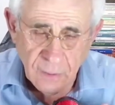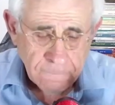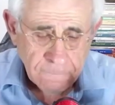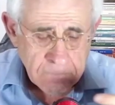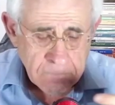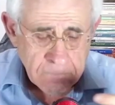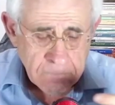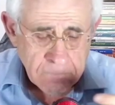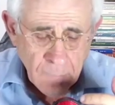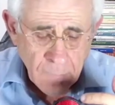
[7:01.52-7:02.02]

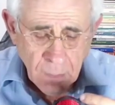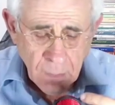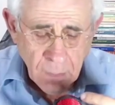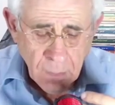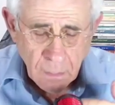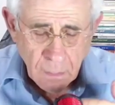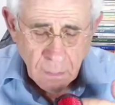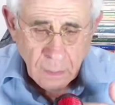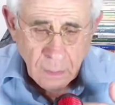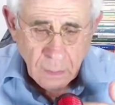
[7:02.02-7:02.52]

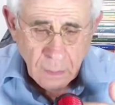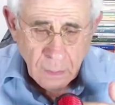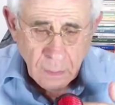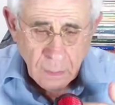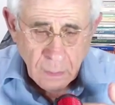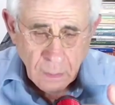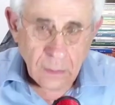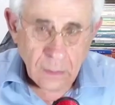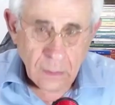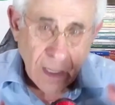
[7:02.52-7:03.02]
and other
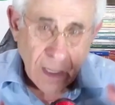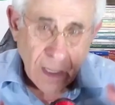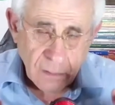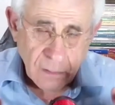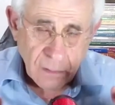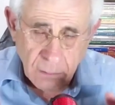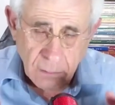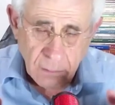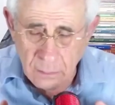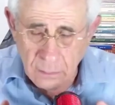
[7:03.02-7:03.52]

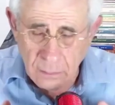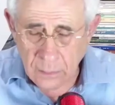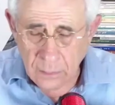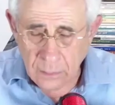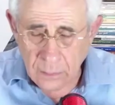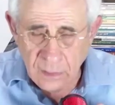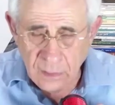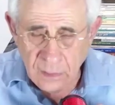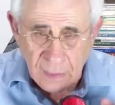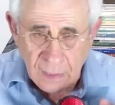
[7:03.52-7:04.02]
countries
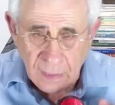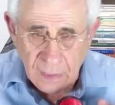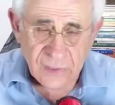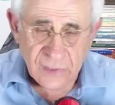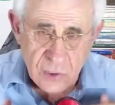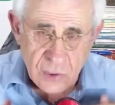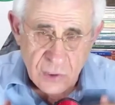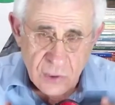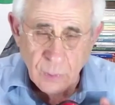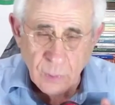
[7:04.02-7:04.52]
as well,
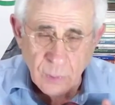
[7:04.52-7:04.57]
like